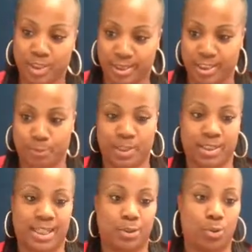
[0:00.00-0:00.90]
please,
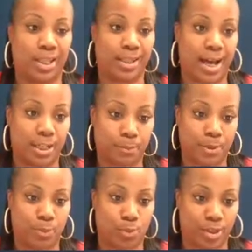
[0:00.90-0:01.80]
because I know a lot of
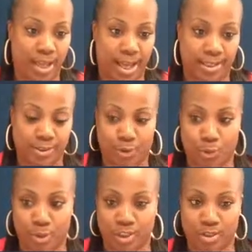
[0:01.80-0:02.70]
people want to ask
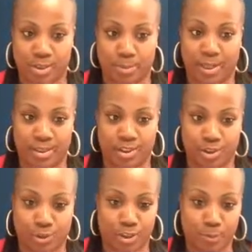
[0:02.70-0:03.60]
her questions about the
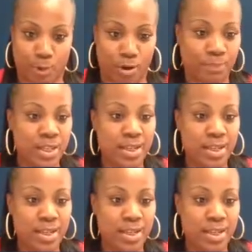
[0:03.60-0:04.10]
insurance part.